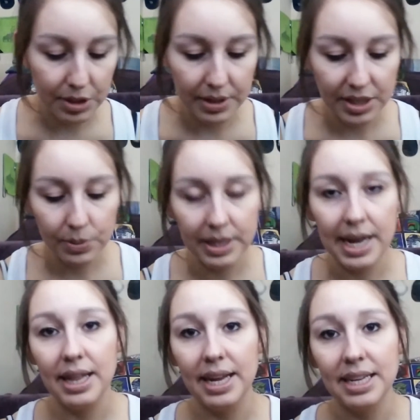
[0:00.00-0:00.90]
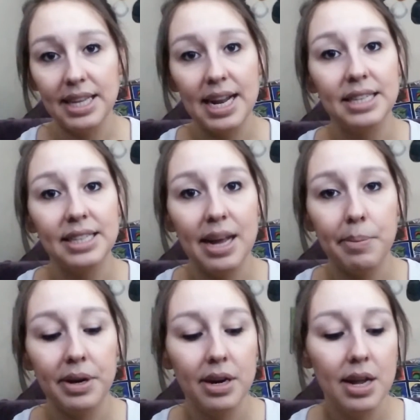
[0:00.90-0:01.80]
So this one, like I said, it has the
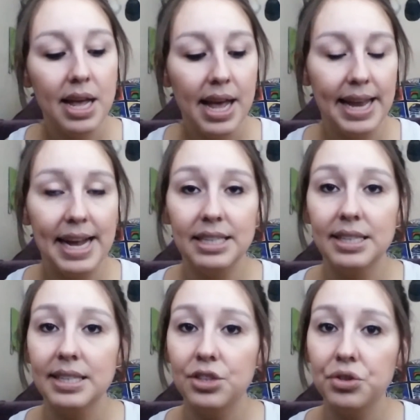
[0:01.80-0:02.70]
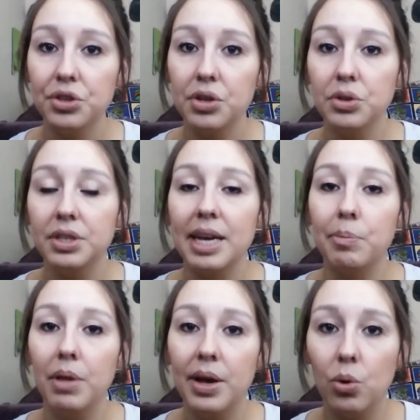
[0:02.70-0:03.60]
amber. It has the citrus notes
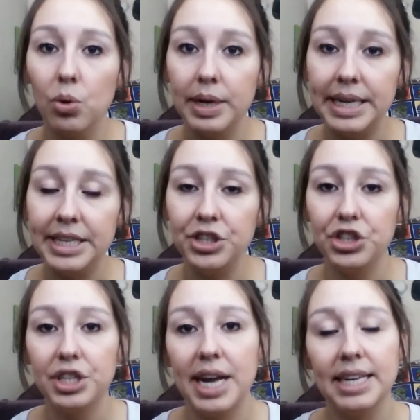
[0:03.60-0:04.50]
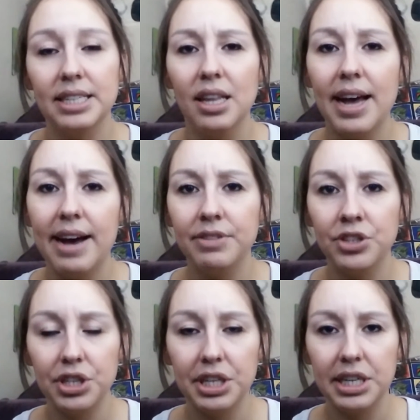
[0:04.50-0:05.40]
like blood orange. It has
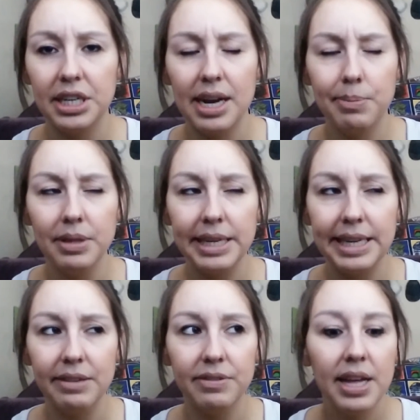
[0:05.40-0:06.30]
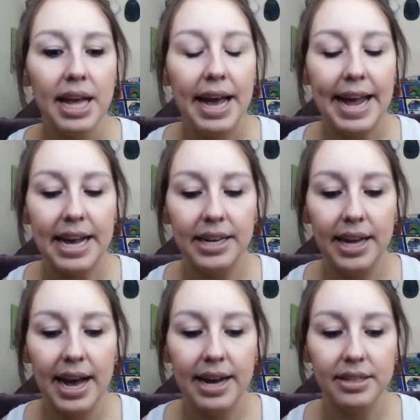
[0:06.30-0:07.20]
lavender, I believe, and
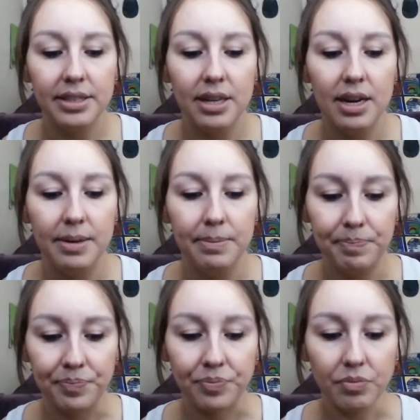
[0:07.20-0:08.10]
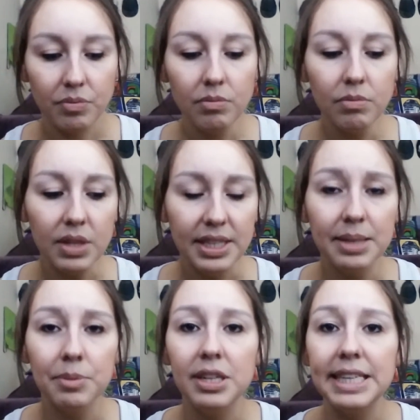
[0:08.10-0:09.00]
it has
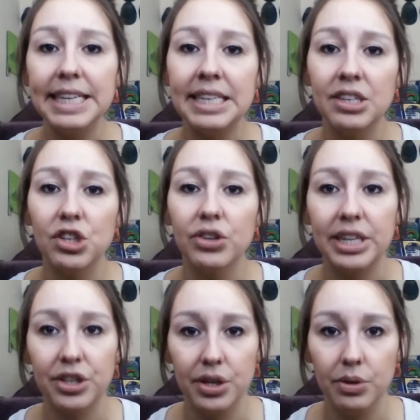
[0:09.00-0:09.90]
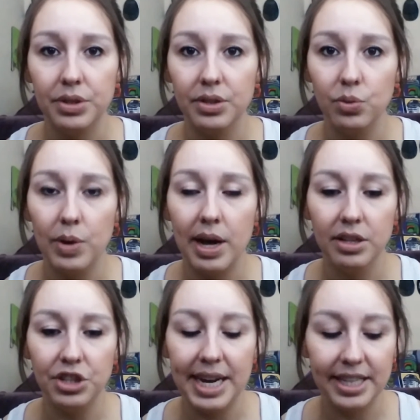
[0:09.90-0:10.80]
some clean greener notes as
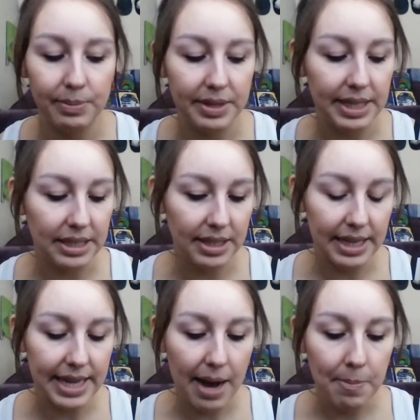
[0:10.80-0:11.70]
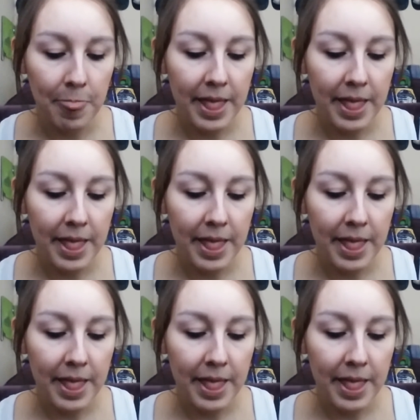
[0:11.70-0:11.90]
well, jasmine, things like that.